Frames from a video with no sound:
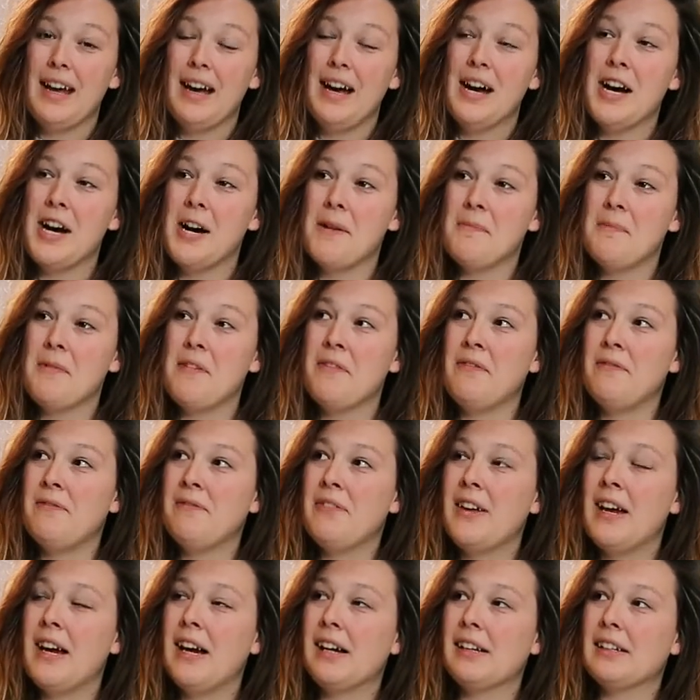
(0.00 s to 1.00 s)
In
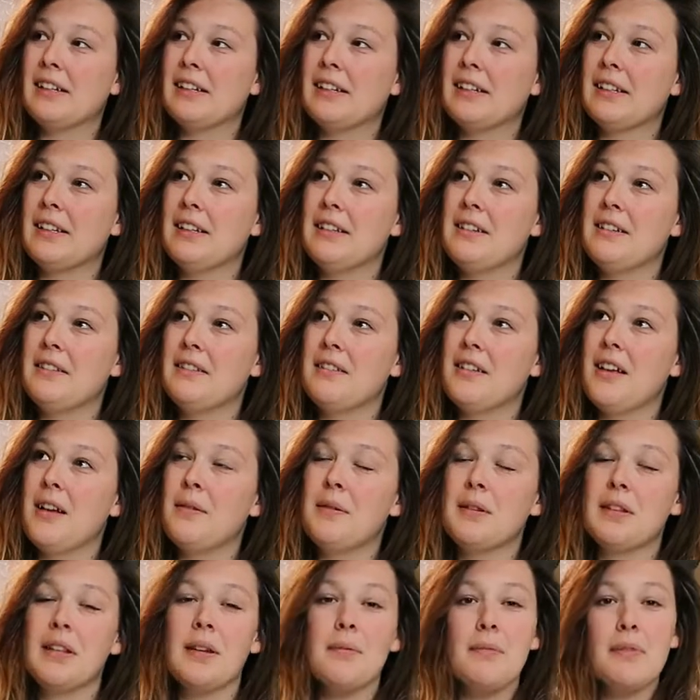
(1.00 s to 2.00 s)
fact,
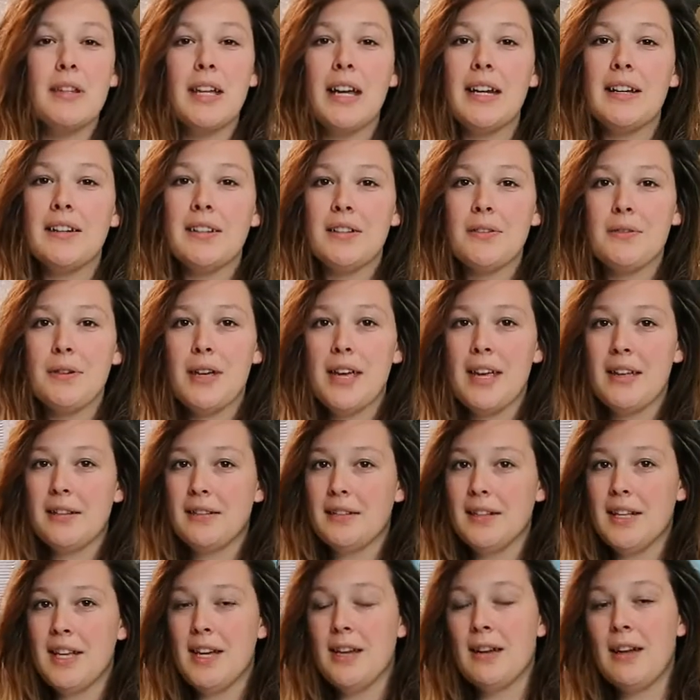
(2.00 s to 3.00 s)
I mean, some sides you can't
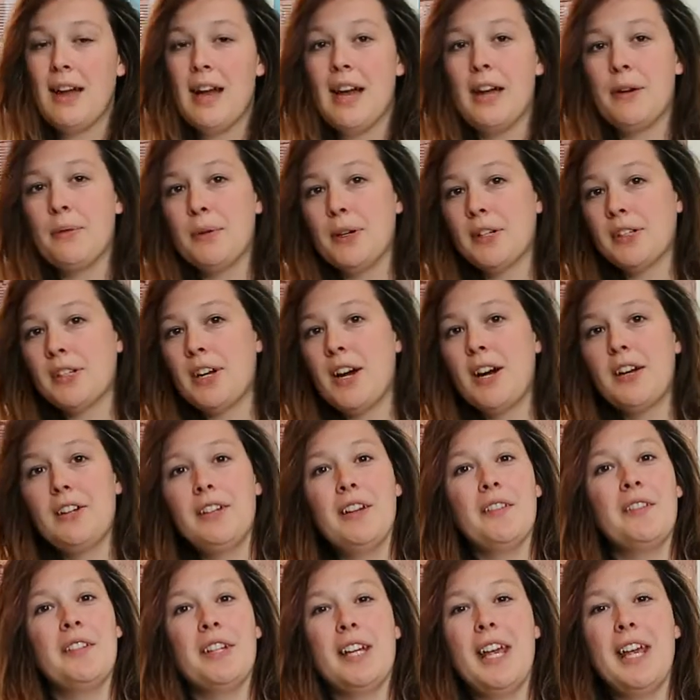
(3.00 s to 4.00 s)
see it. I worked hard
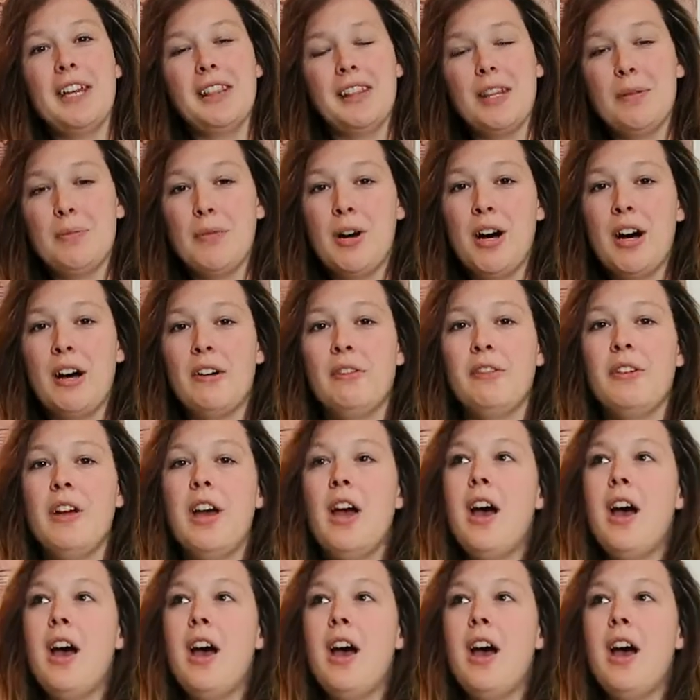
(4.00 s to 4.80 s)
enough to get them off.